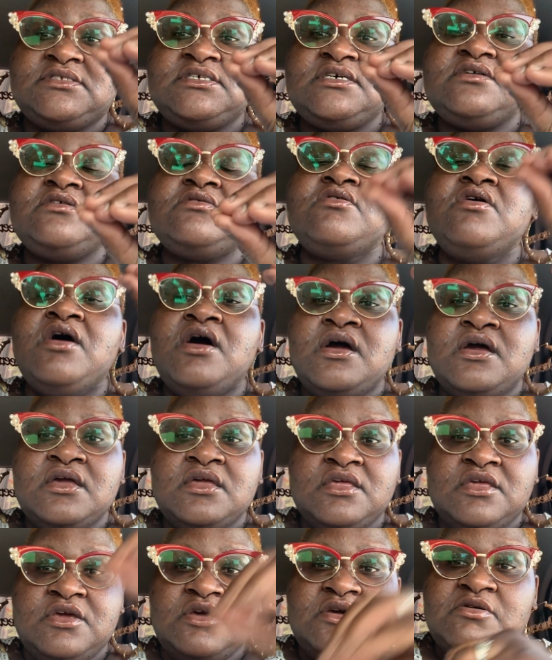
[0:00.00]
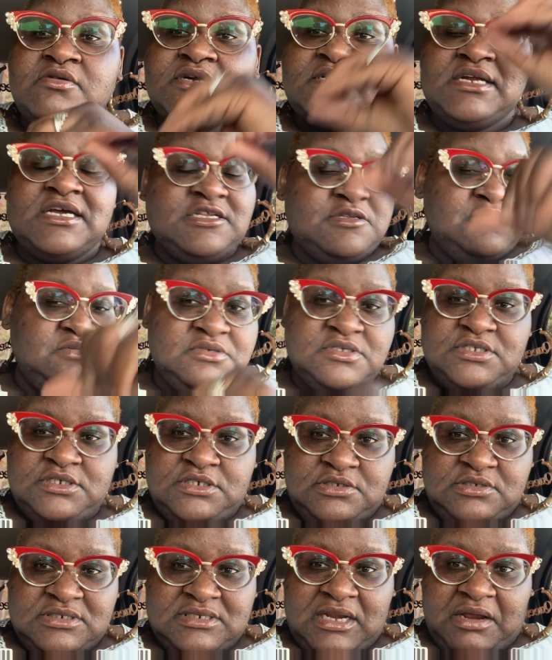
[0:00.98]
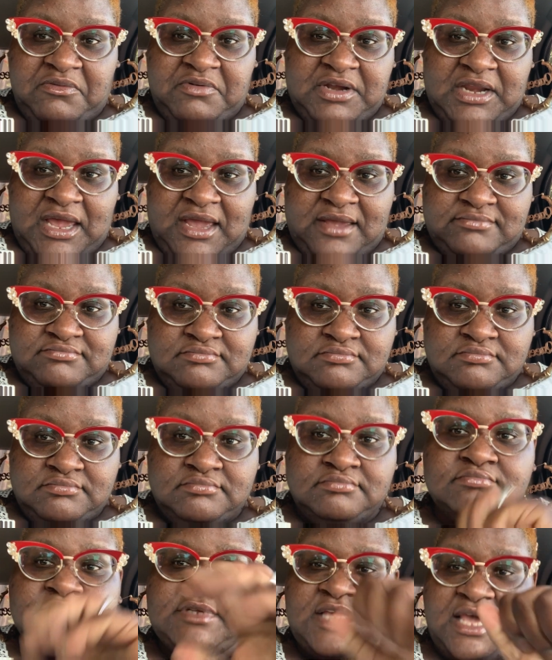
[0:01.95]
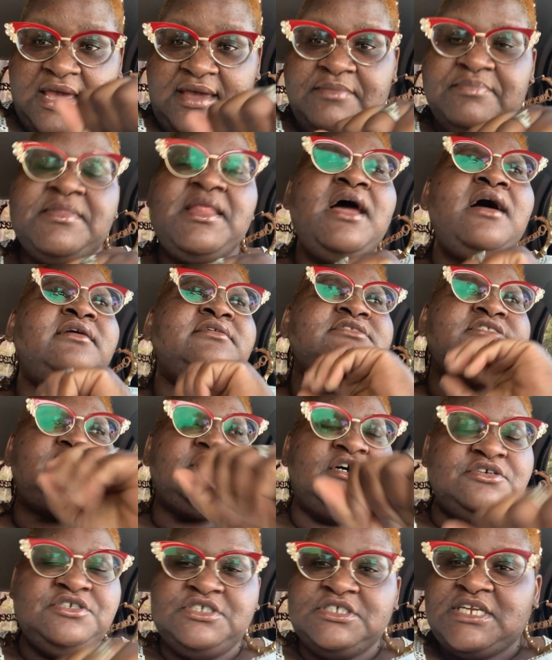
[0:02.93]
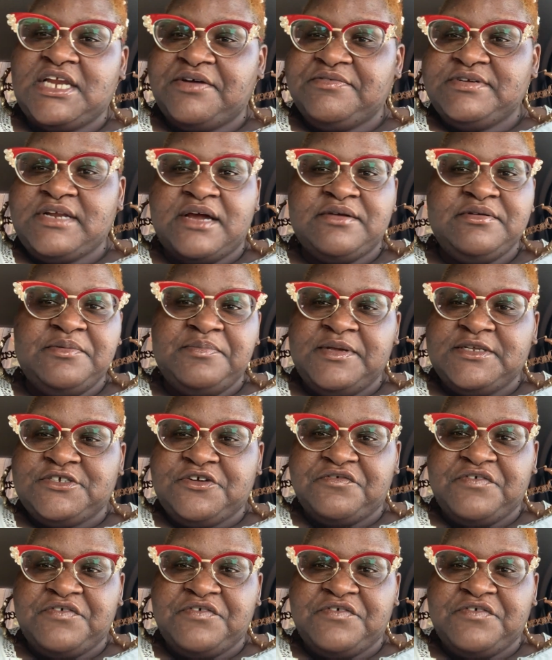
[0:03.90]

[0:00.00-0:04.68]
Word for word: Seal. You are not supposed to use it every day, okay? Don't use it every time you beat your